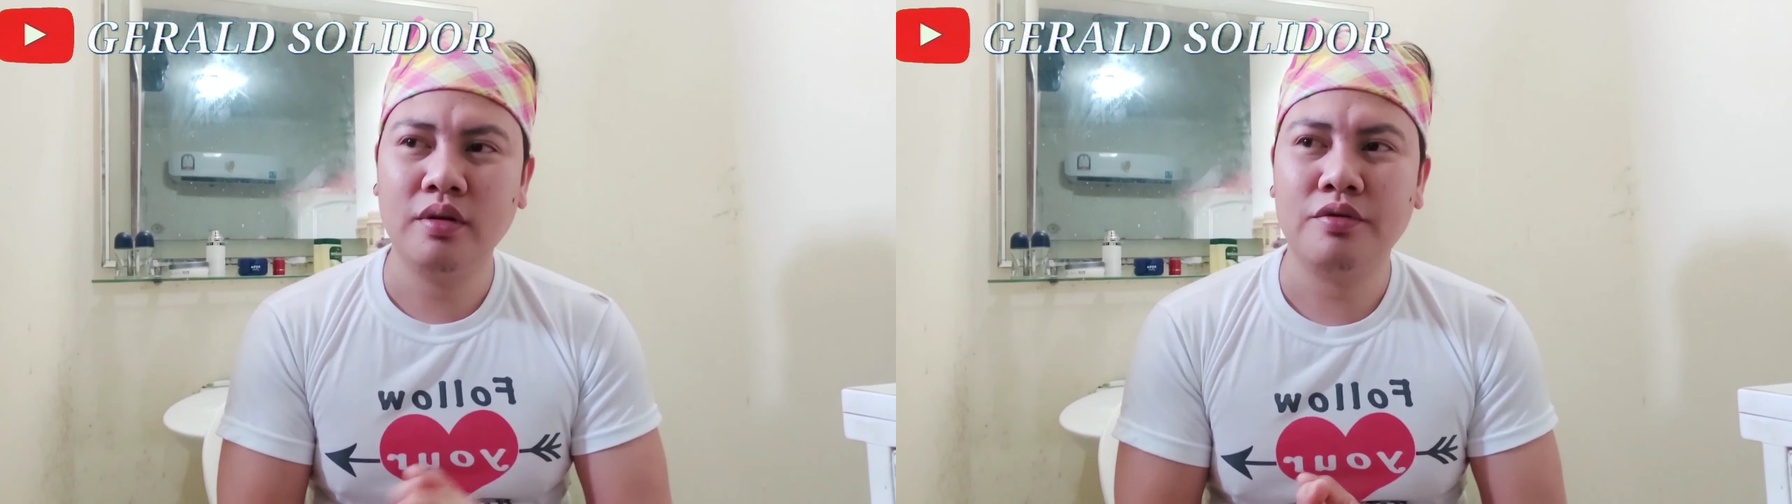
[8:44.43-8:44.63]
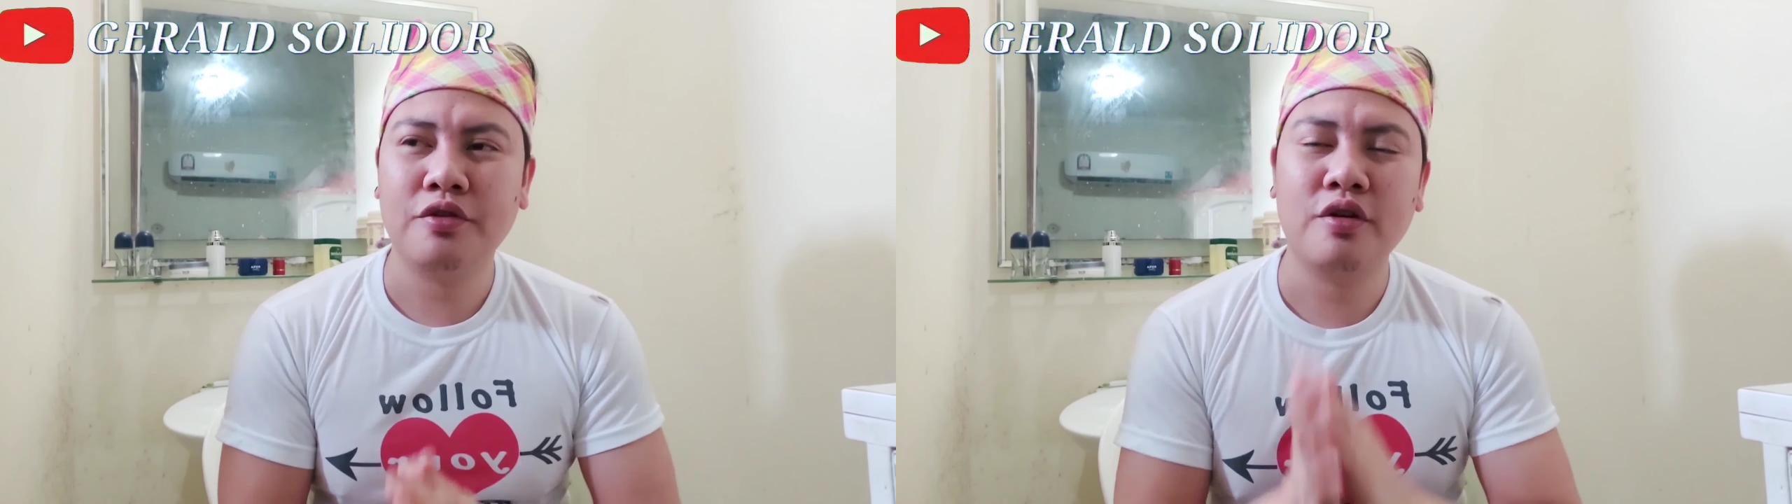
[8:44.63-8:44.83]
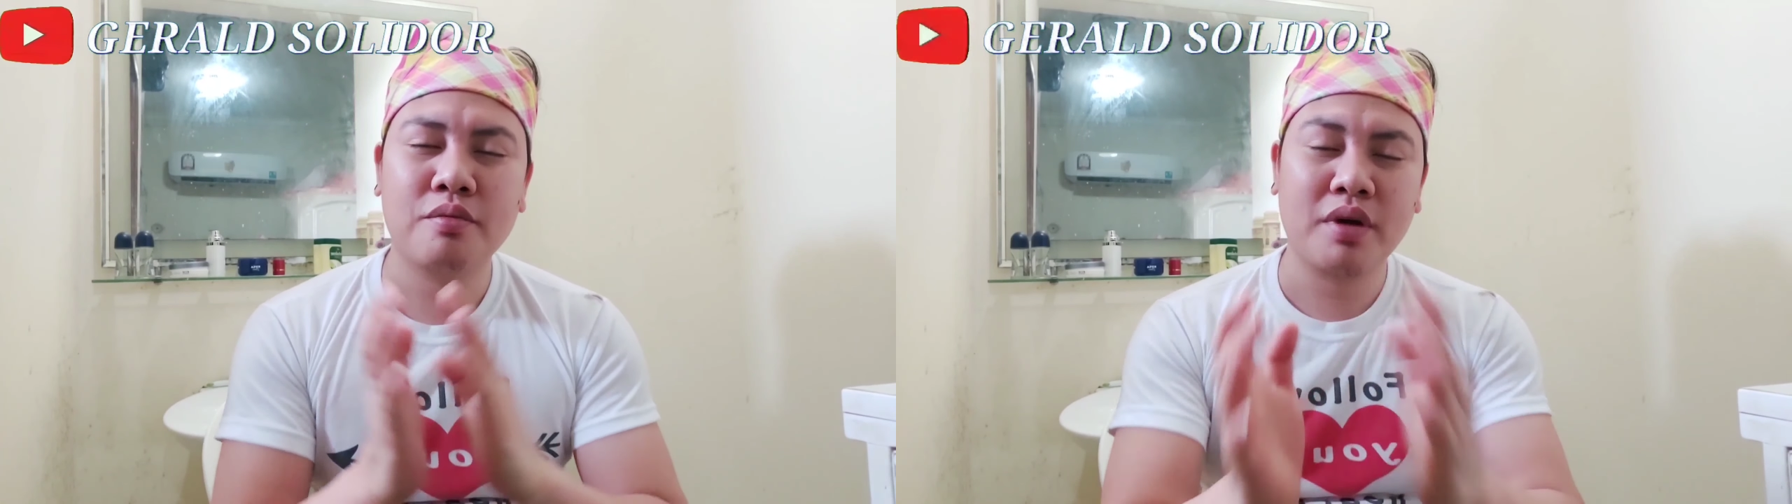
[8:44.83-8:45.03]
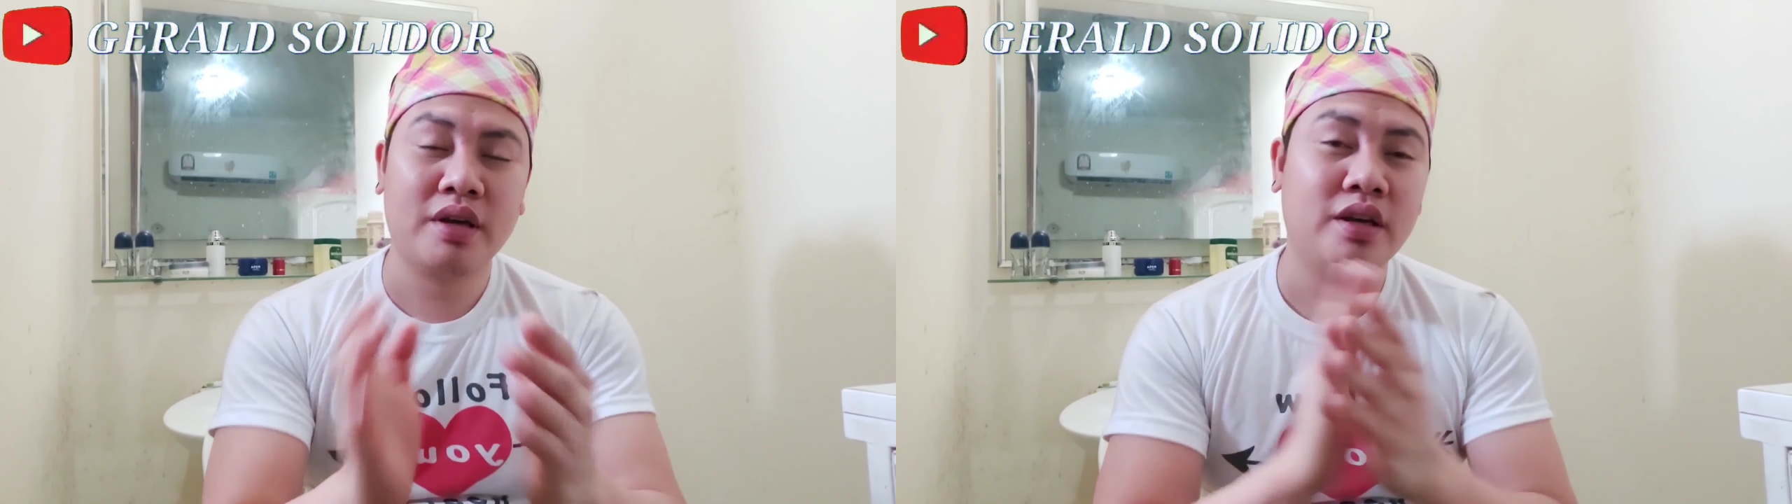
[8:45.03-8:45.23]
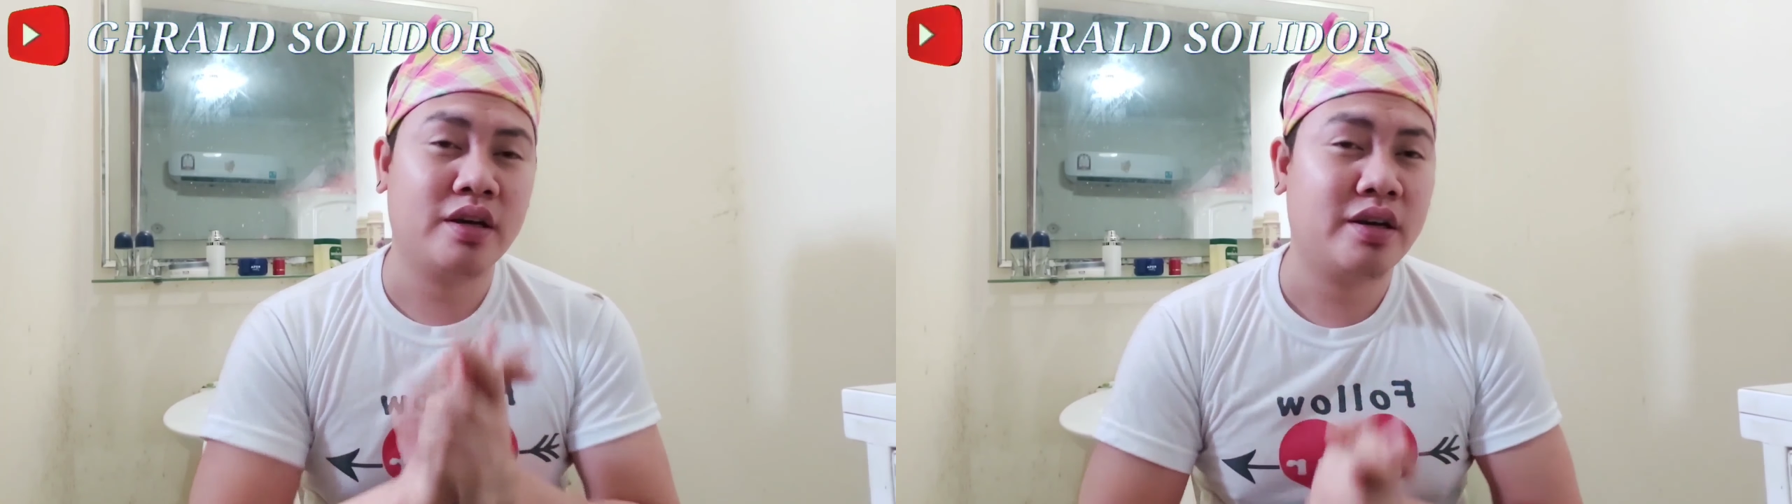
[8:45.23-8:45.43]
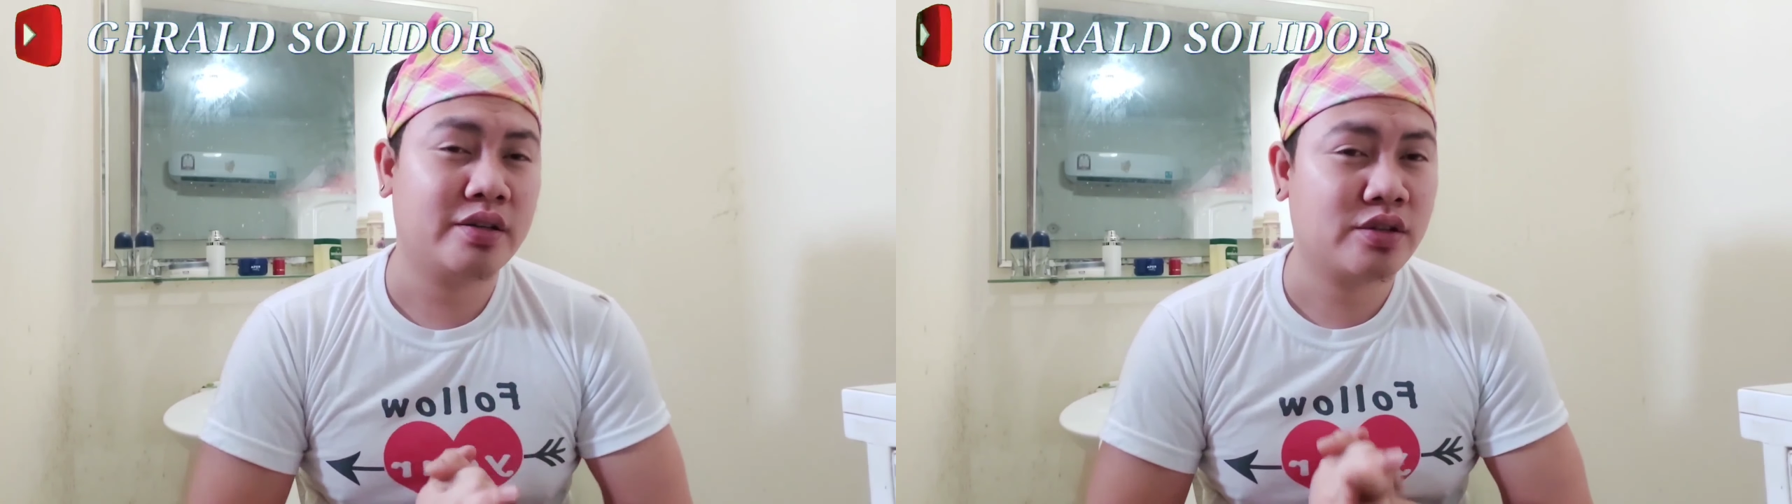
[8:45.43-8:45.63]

for my uh,